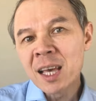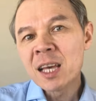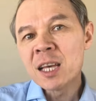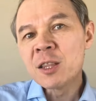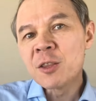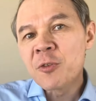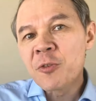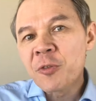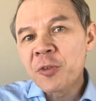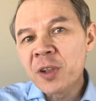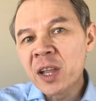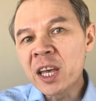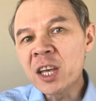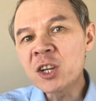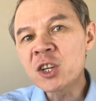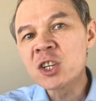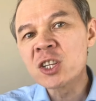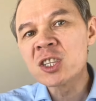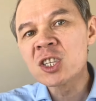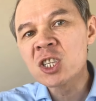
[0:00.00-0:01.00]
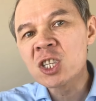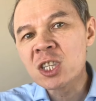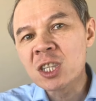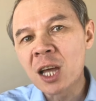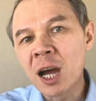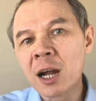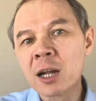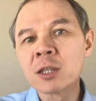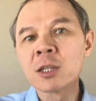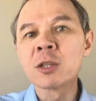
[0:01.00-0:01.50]
inflation
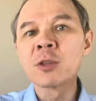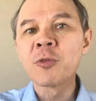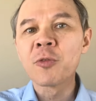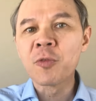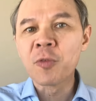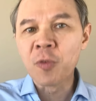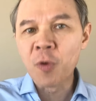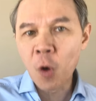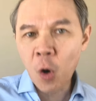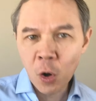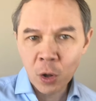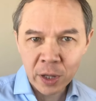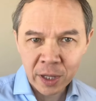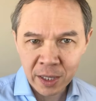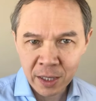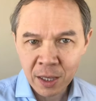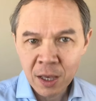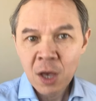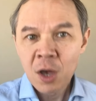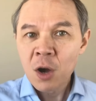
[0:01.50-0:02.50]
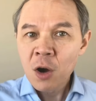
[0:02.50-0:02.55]
started falling